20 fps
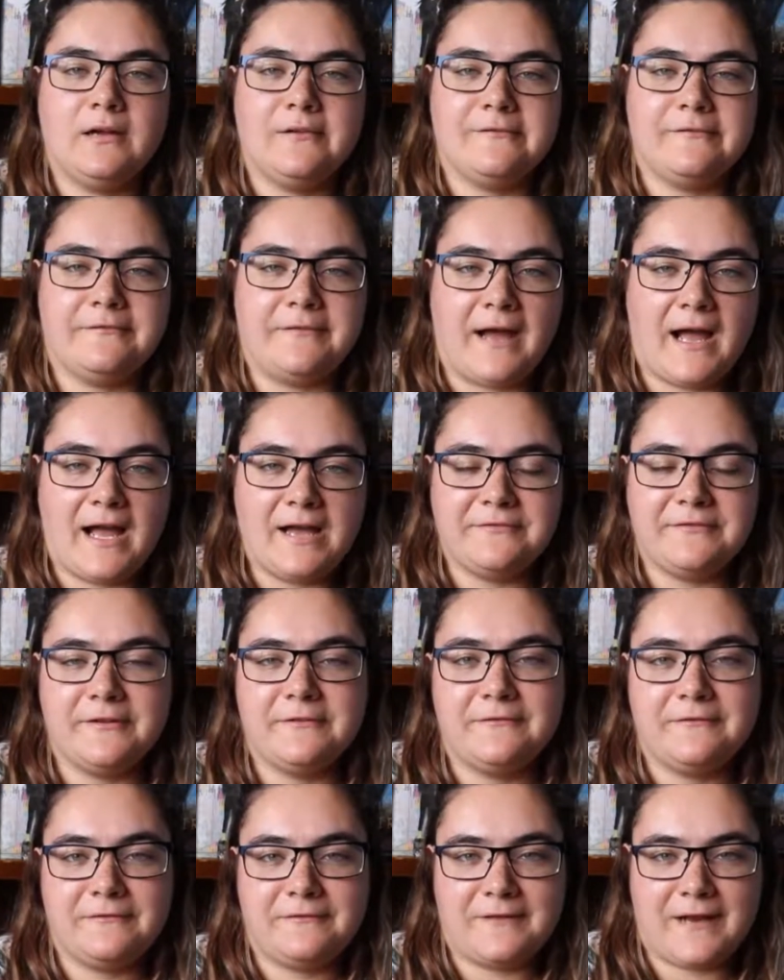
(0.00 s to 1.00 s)
5
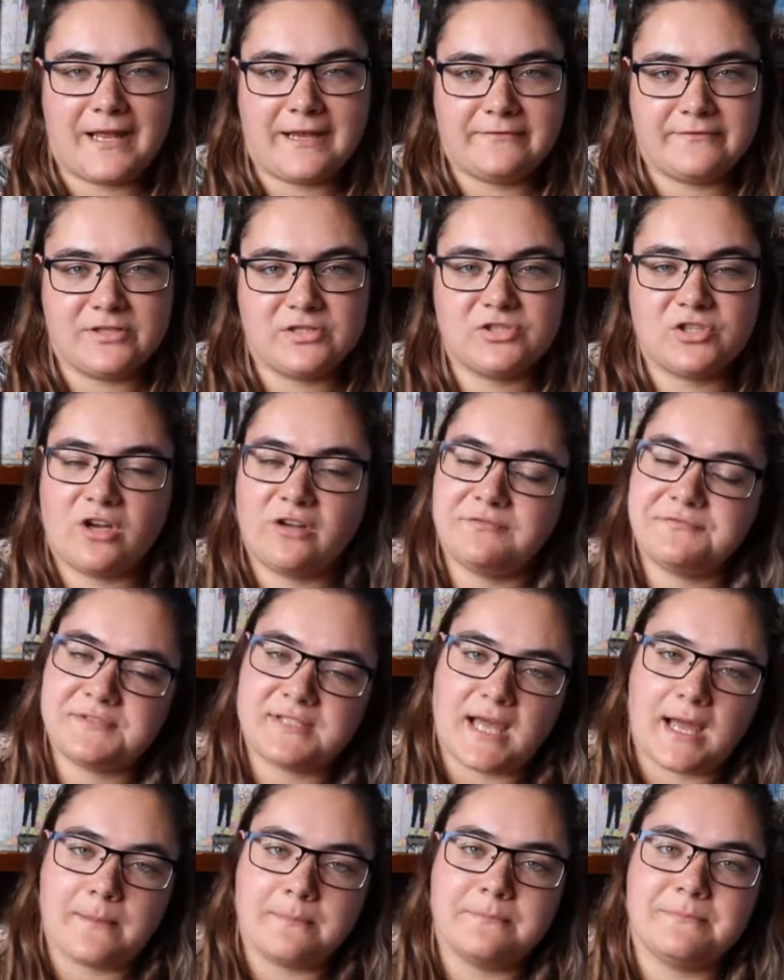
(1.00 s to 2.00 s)
Flavors of
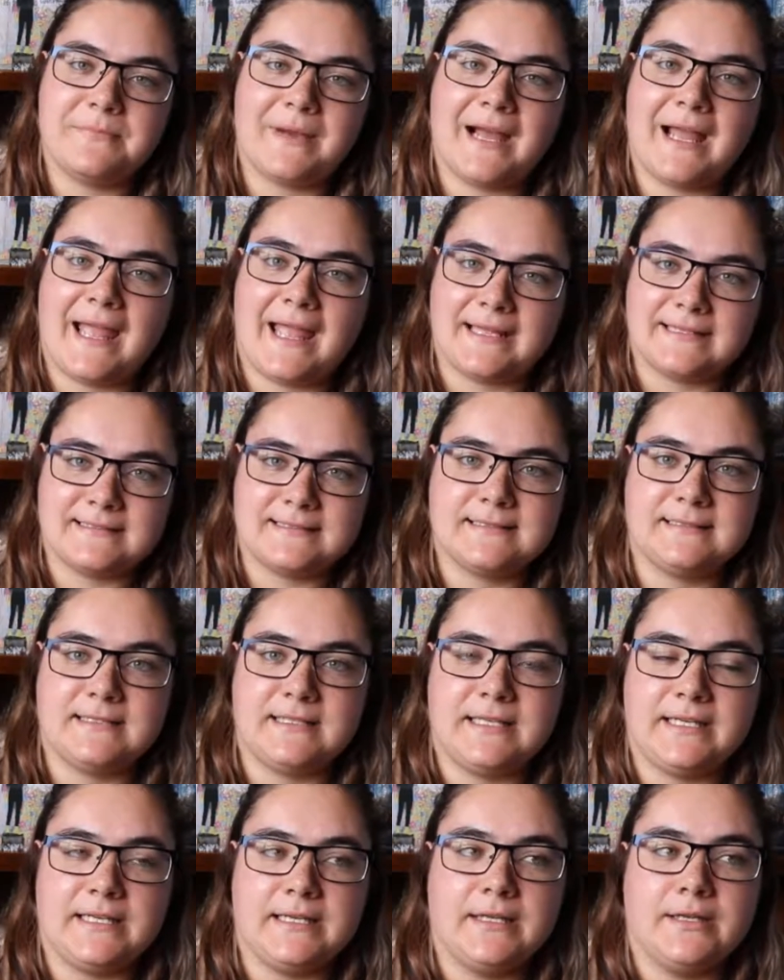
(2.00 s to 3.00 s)
Dumb by
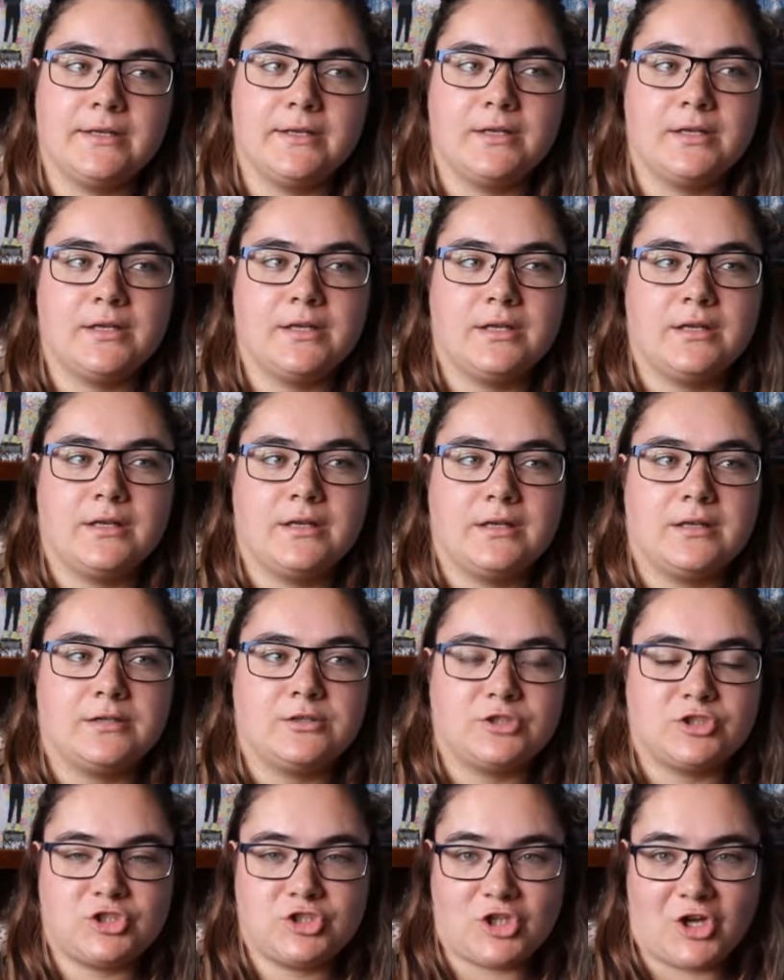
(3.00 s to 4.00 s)
Anthony
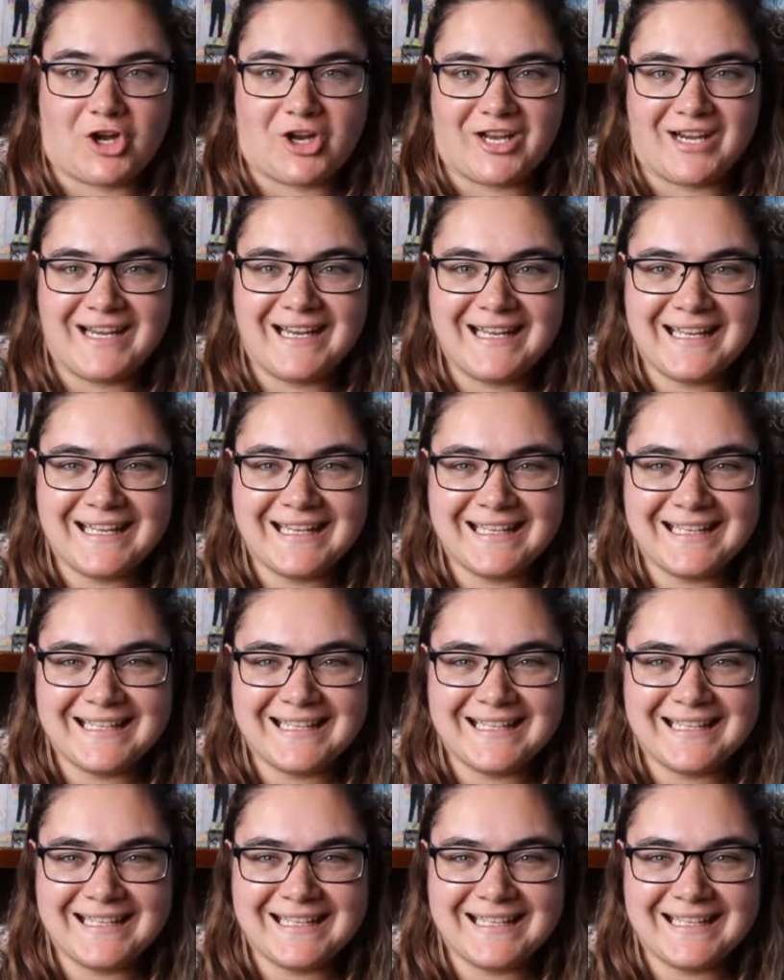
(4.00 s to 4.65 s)
John.